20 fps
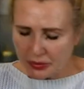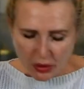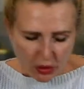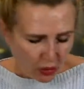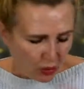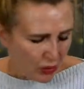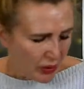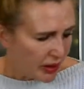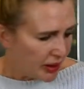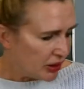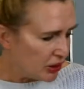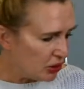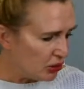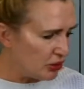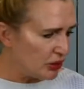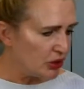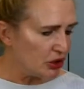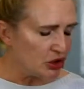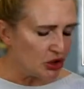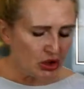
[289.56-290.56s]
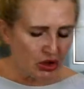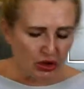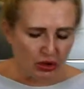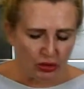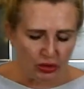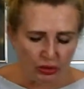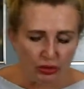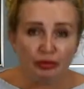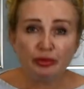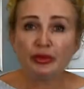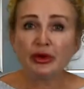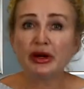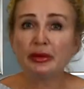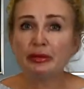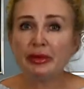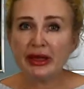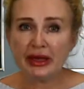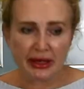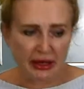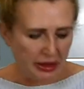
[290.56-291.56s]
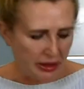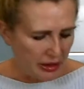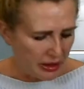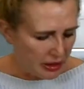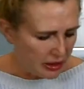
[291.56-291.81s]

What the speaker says: we're going to prepare